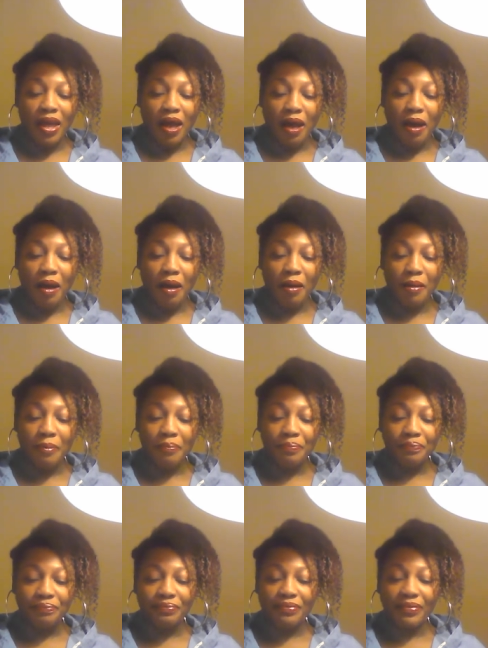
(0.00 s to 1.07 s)
Um,
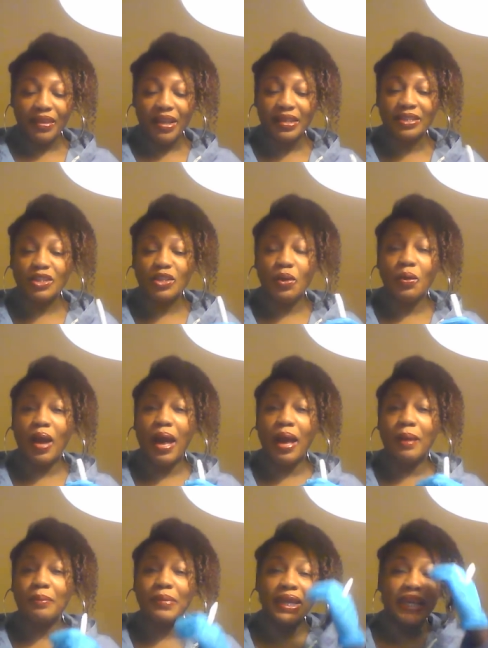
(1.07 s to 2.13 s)
so I
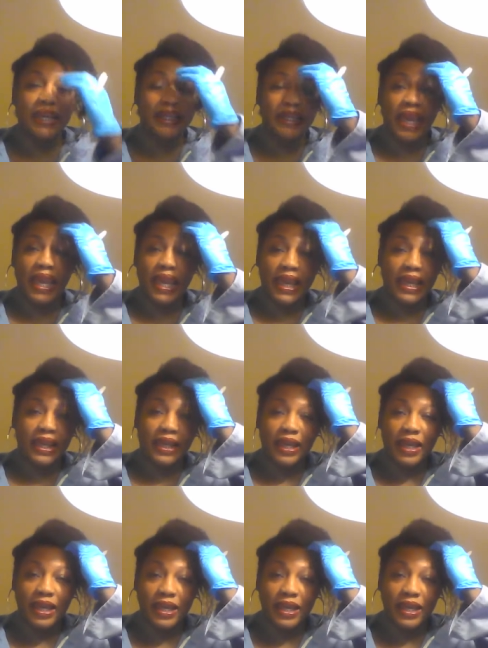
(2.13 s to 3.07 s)
made a